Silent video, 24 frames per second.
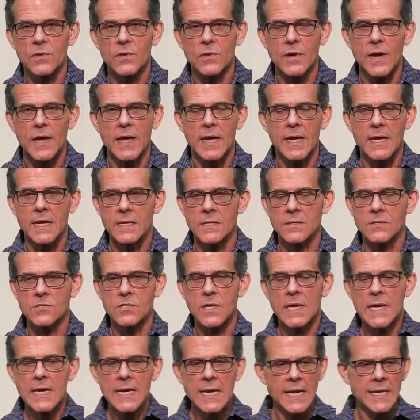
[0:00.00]
your hands.
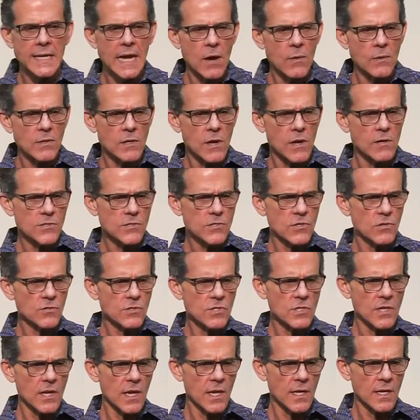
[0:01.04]
And I would also
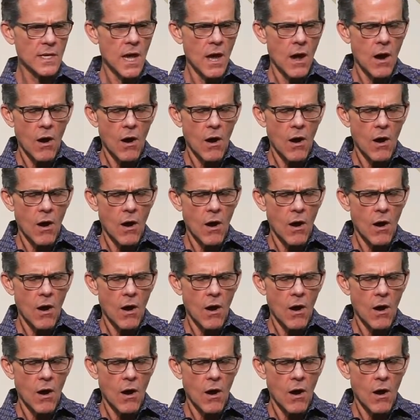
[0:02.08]
say